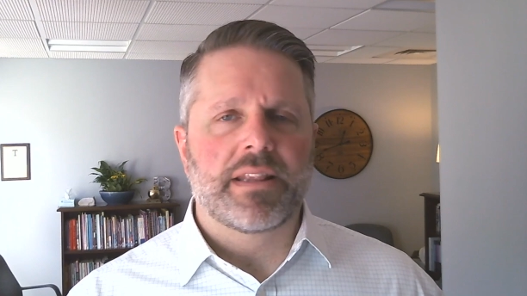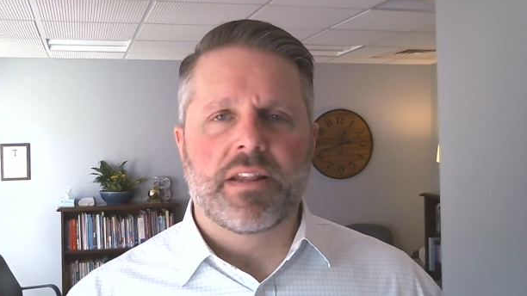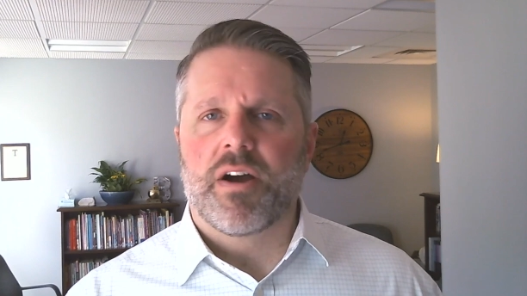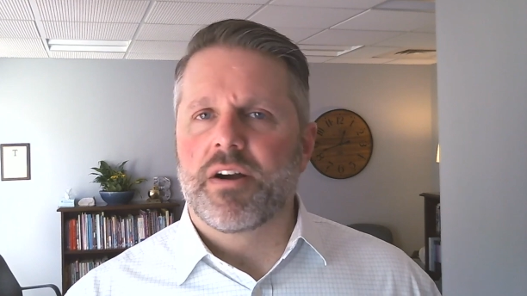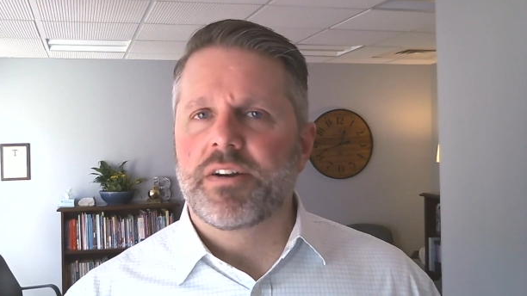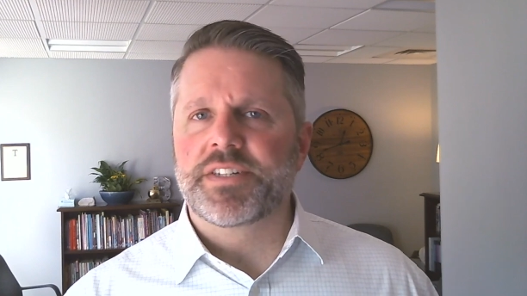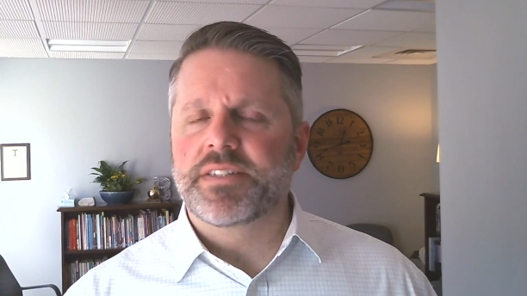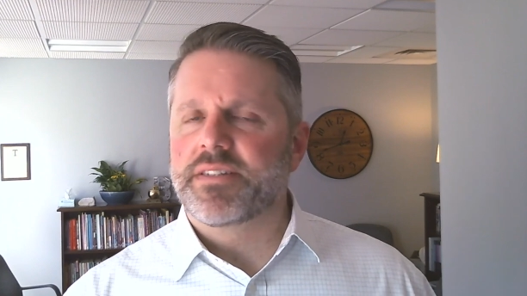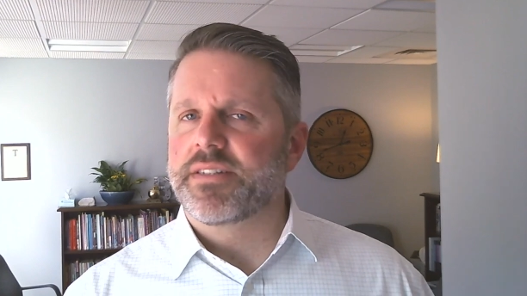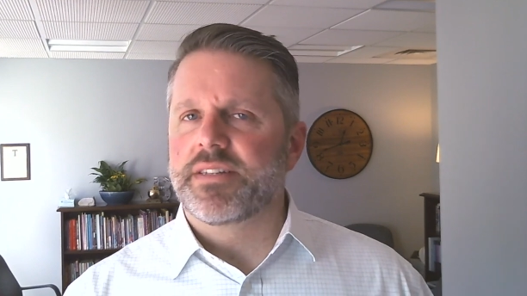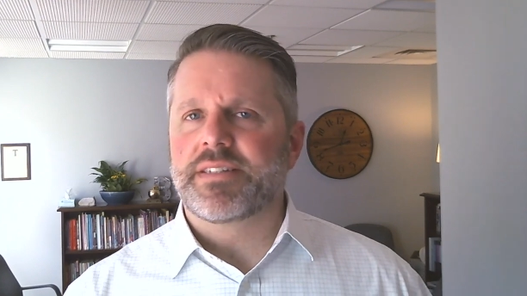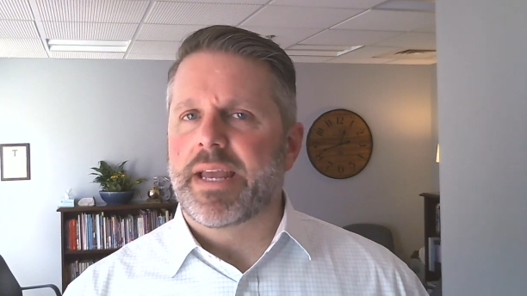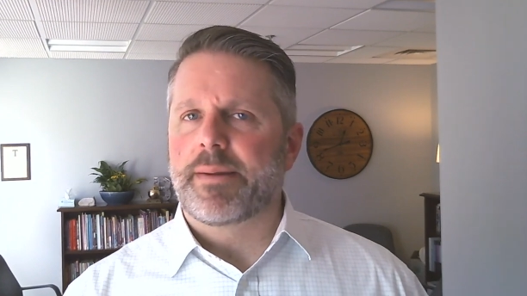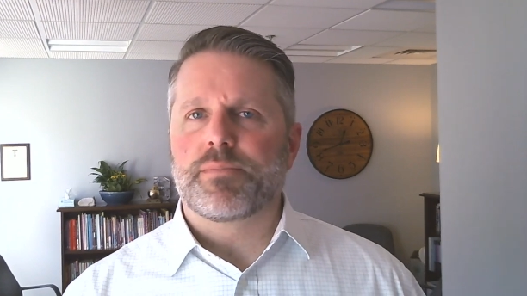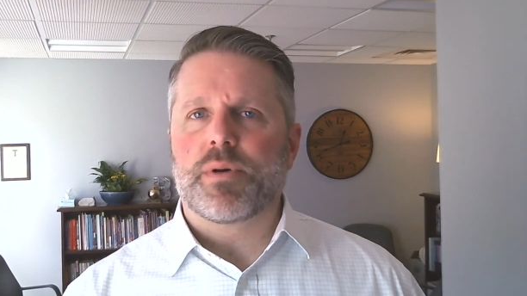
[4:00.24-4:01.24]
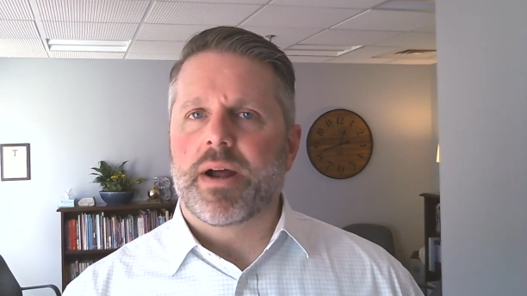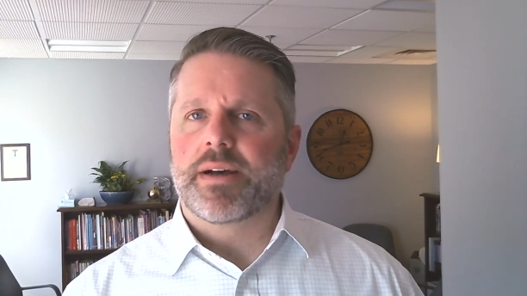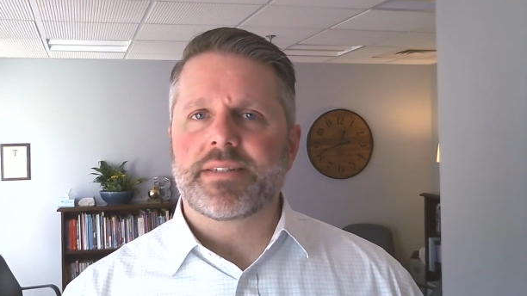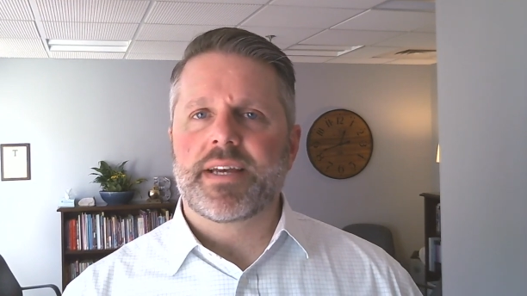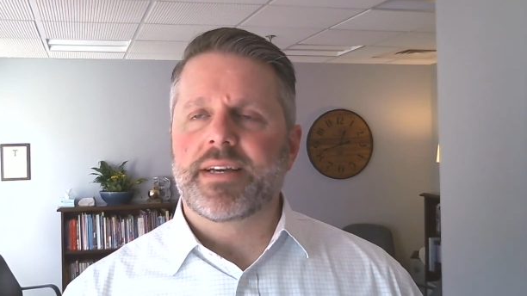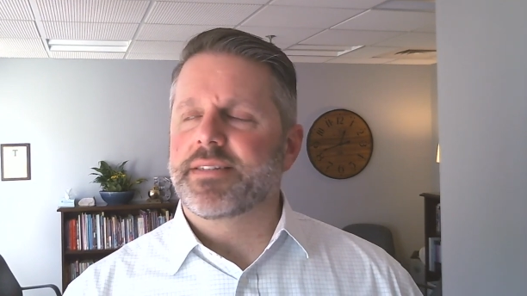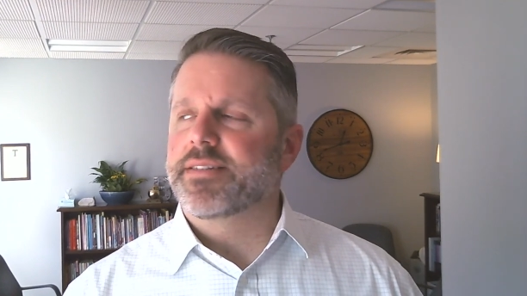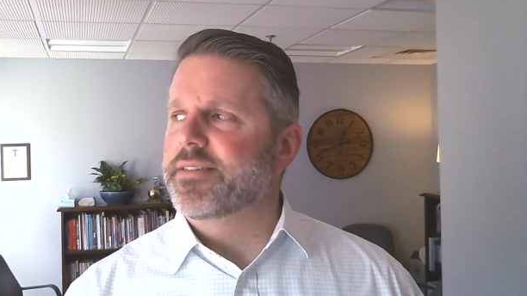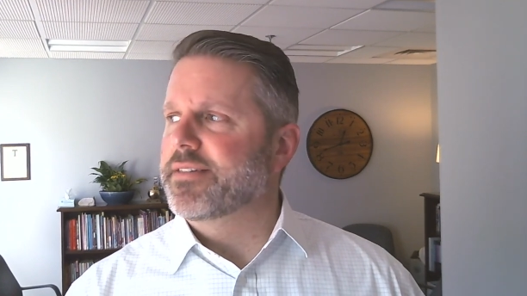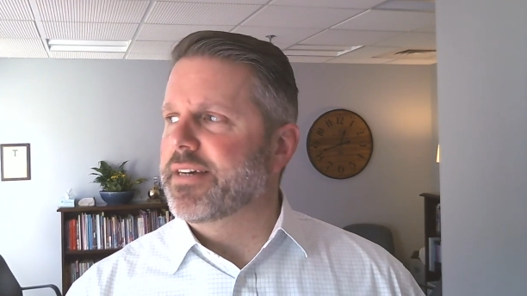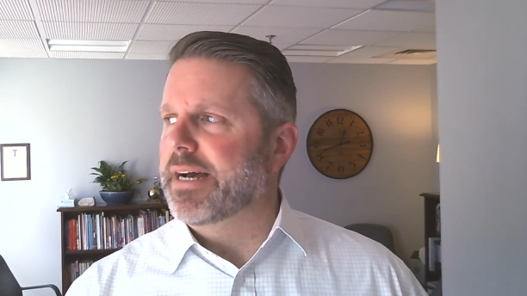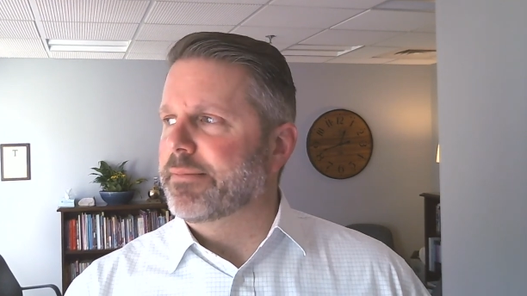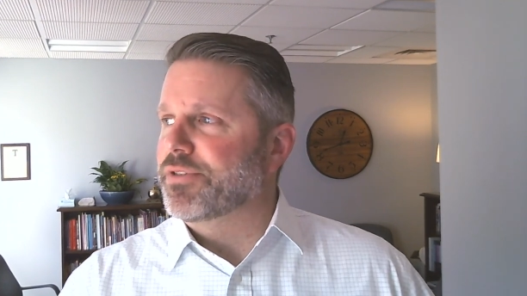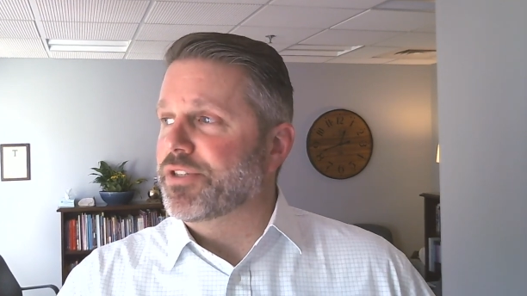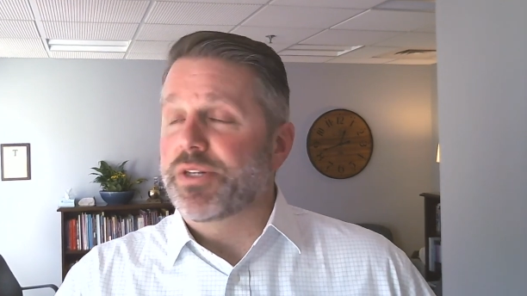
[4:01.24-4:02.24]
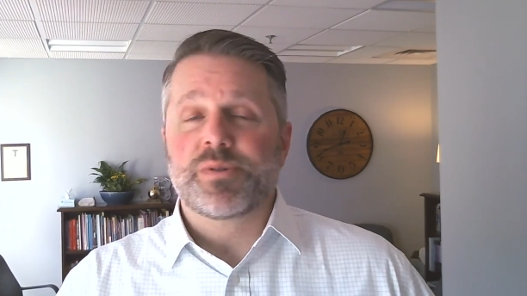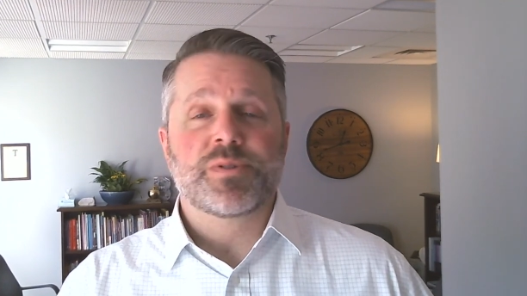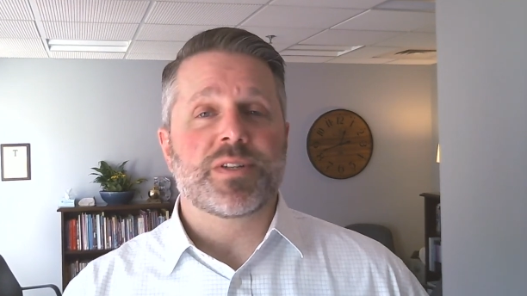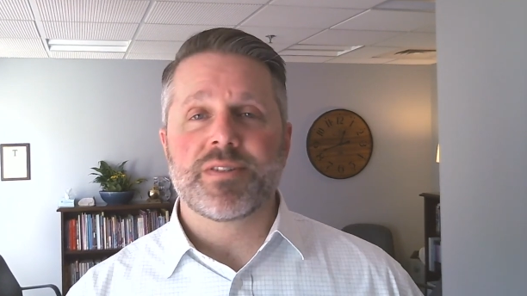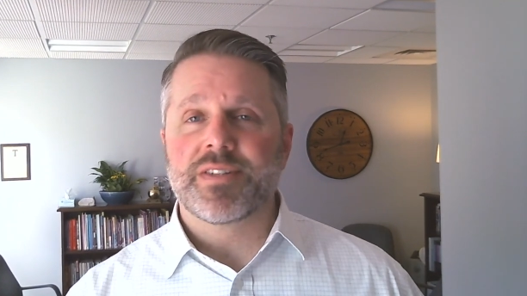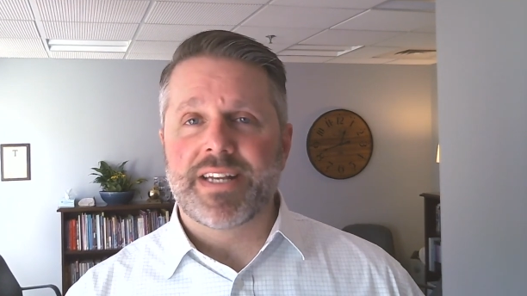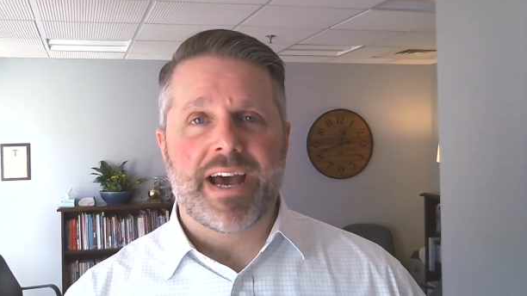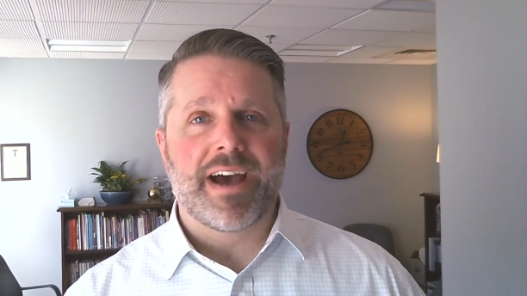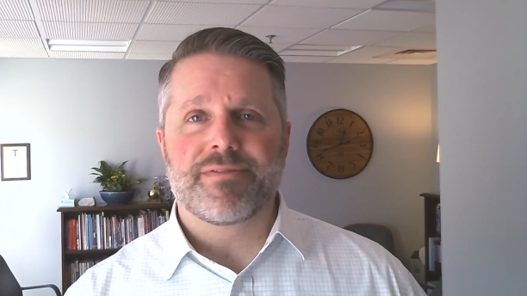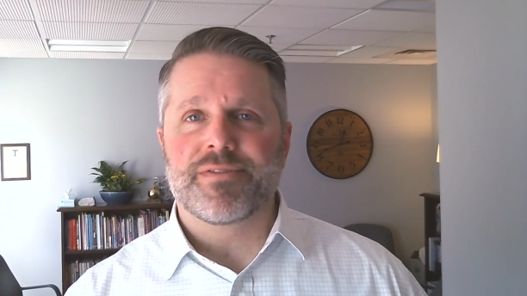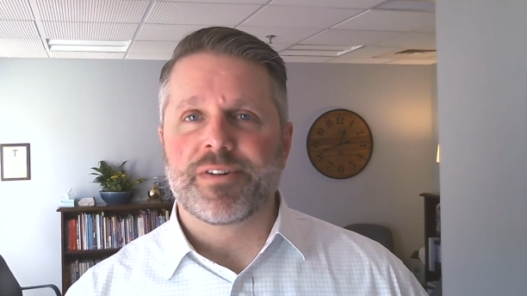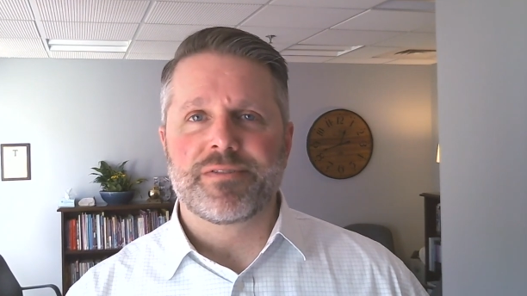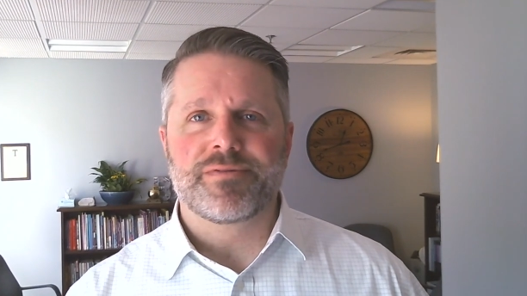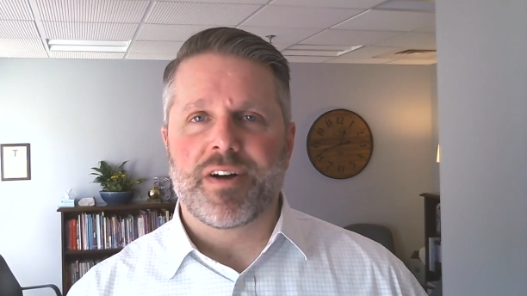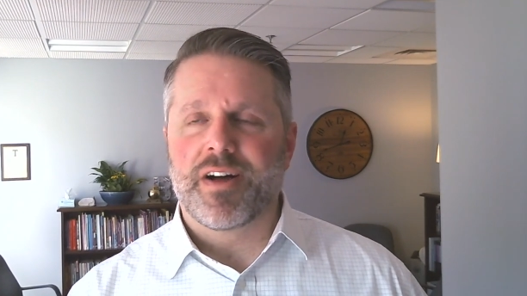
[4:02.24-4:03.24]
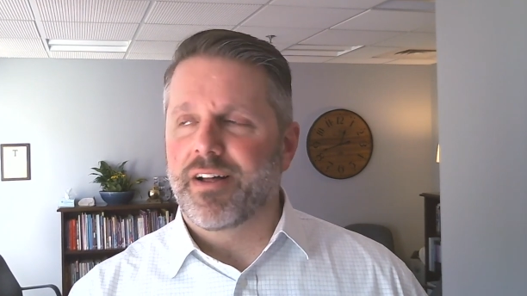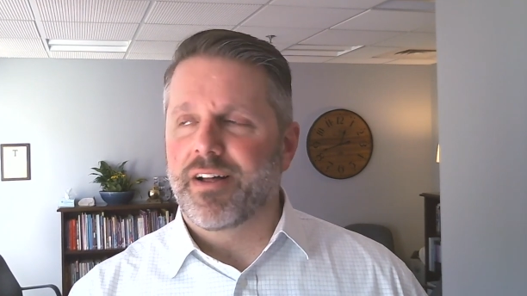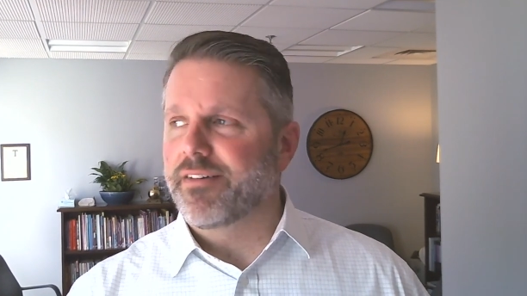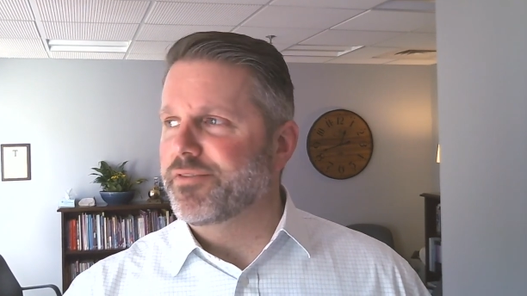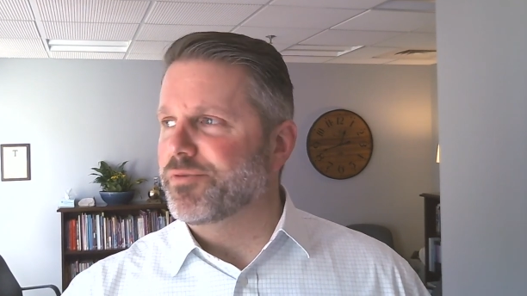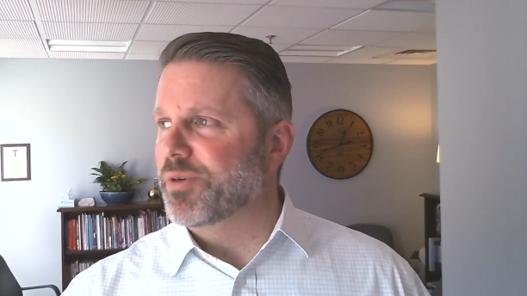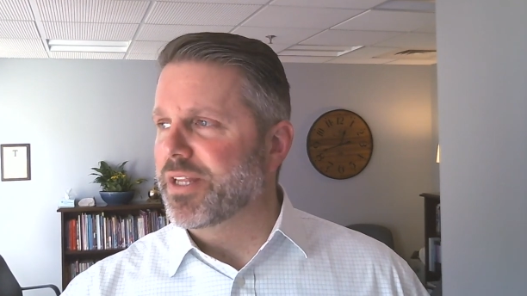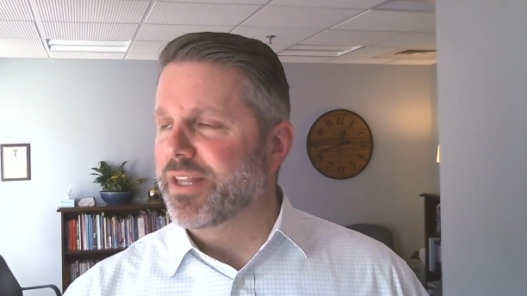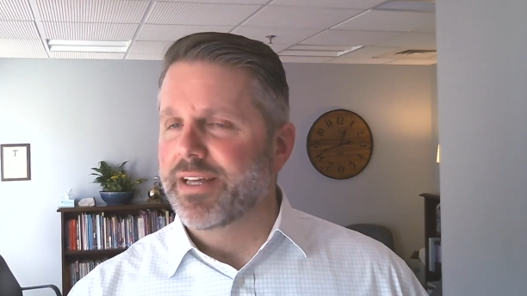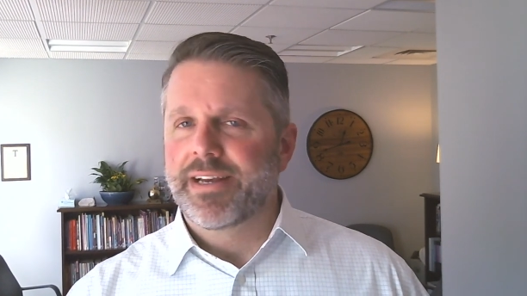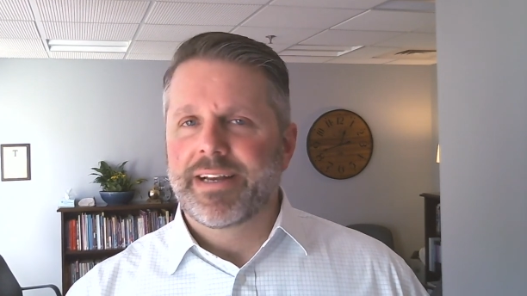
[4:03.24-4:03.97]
large it's the same process. Students and staff are involved with